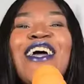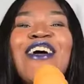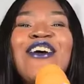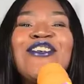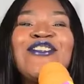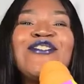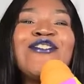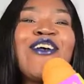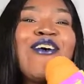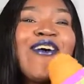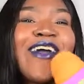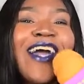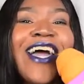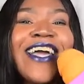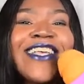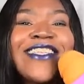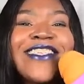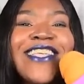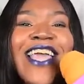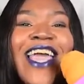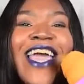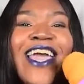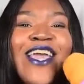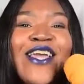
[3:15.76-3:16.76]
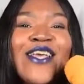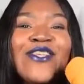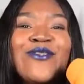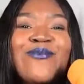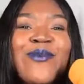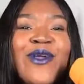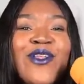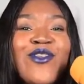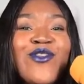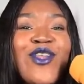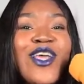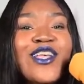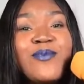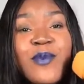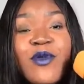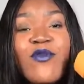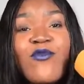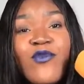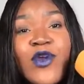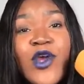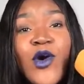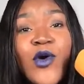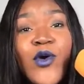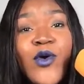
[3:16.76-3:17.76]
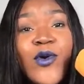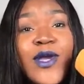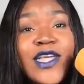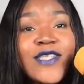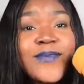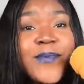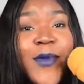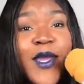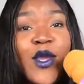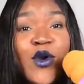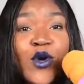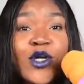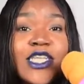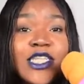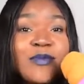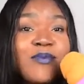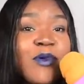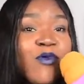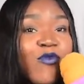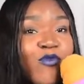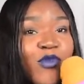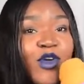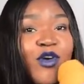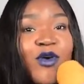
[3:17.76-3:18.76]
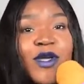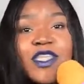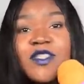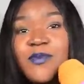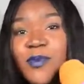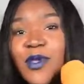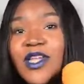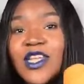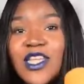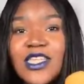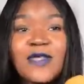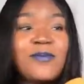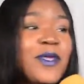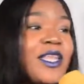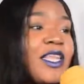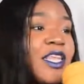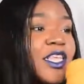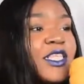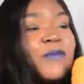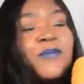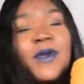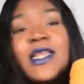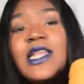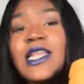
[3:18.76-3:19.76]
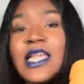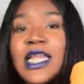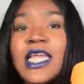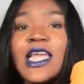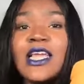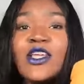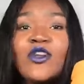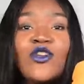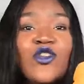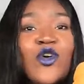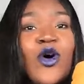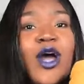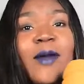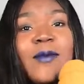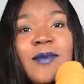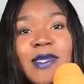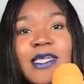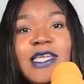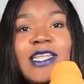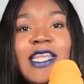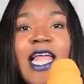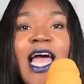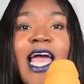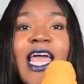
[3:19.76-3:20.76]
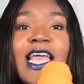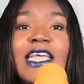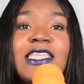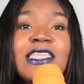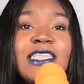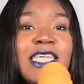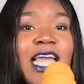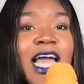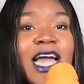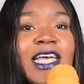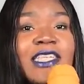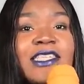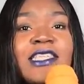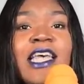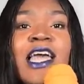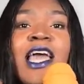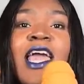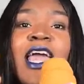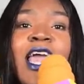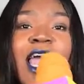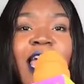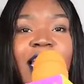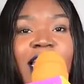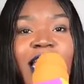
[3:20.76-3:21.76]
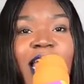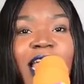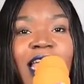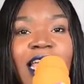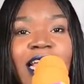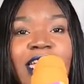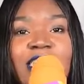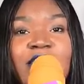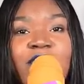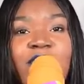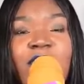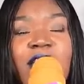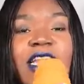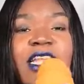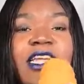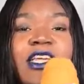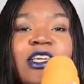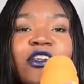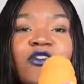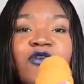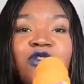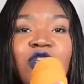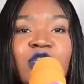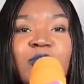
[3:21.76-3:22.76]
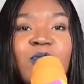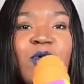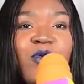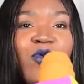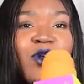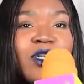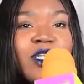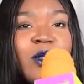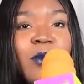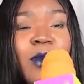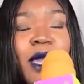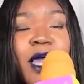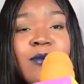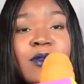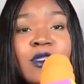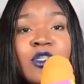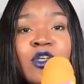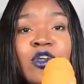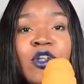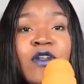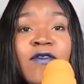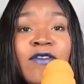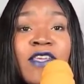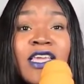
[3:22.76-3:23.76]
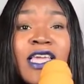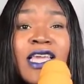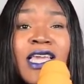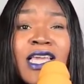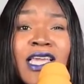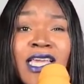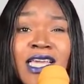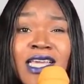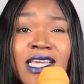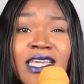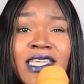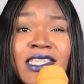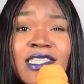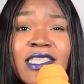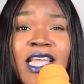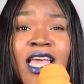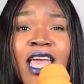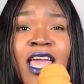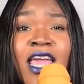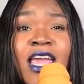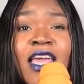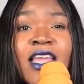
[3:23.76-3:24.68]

So guys, yeah, it's been real. It's been good, it's been real, it's been lit, you know what I mean? Like, it's Yaz, aka Yazzavelli. You've just been watching my episode of Keys.